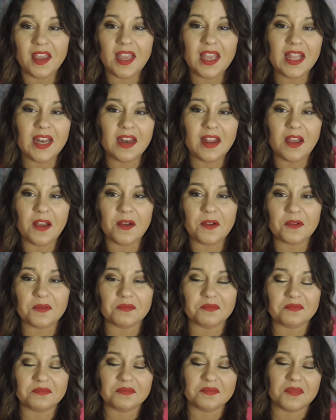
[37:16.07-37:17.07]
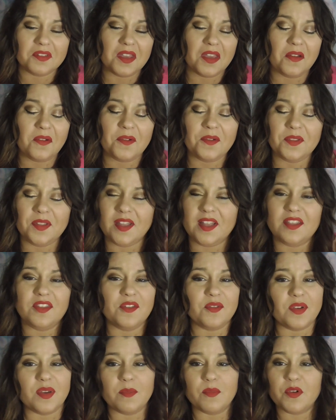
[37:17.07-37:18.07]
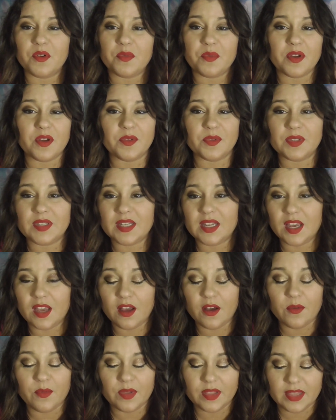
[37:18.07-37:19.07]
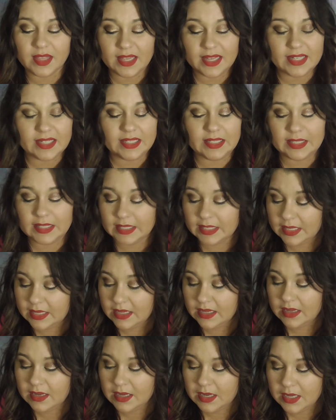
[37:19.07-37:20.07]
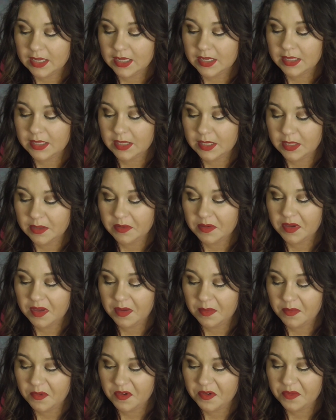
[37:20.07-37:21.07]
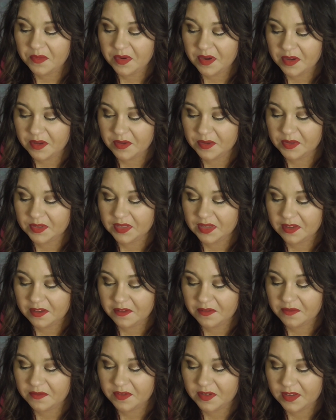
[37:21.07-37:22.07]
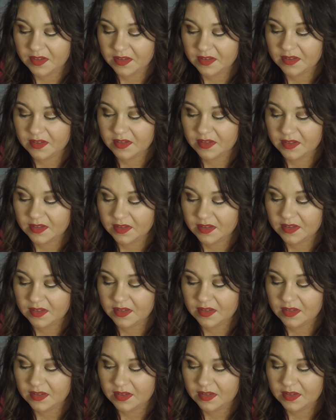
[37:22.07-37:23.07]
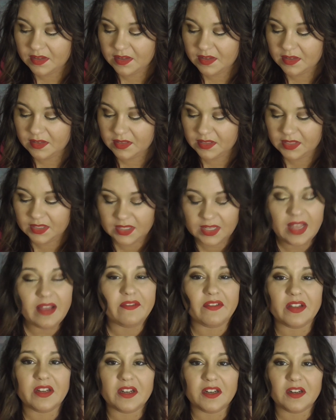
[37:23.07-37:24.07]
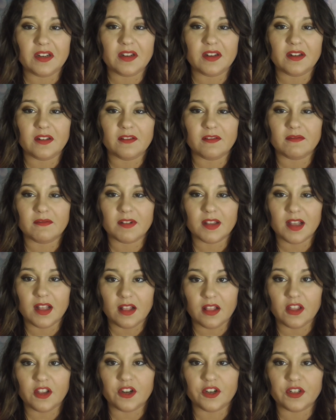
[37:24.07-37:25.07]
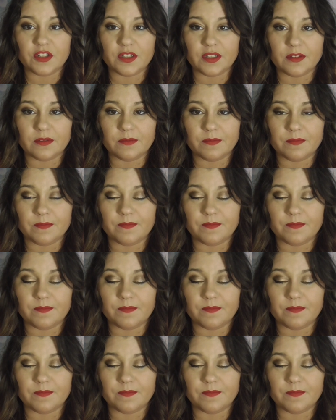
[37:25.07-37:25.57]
You know, only 3 more rows to go with this. 3 more rows of 7 colors.